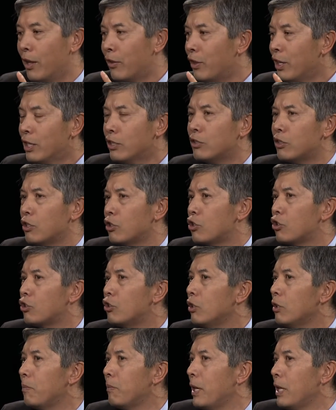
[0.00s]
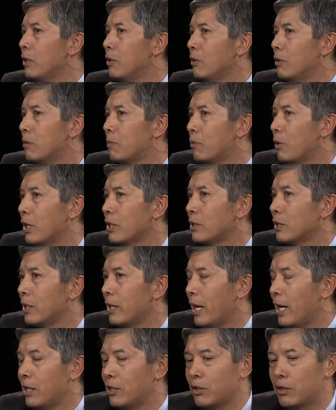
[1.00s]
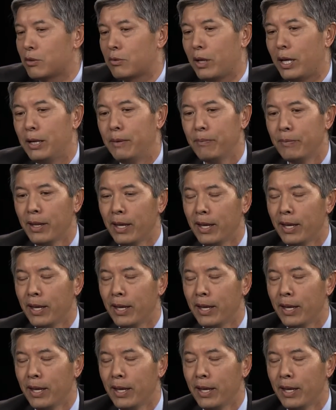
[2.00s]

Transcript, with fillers: things that should make you depressed and anxious, right?